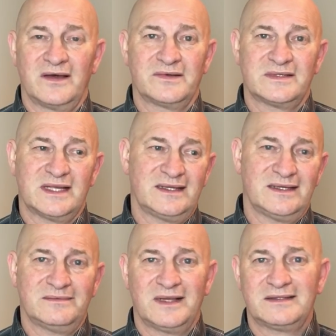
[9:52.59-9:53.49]
Others say,
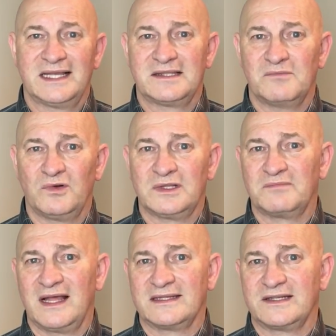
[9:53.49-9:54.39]
no, I'll take the
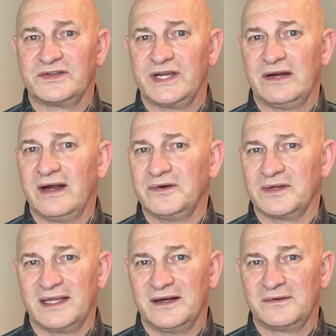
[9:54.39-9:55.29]
molded plastic chair. I
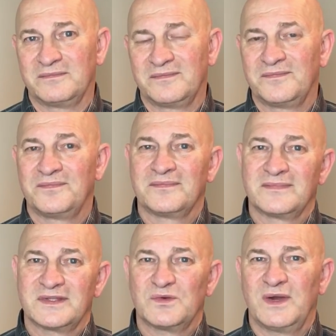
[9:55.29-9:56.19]
don't care.
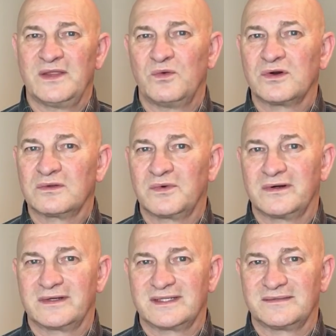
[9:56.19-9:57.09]
It's the way the world
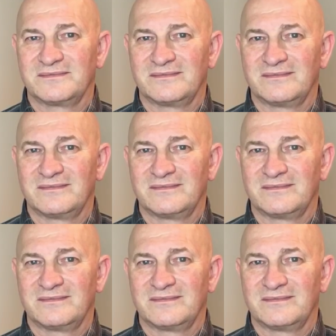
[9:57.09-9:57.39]
works.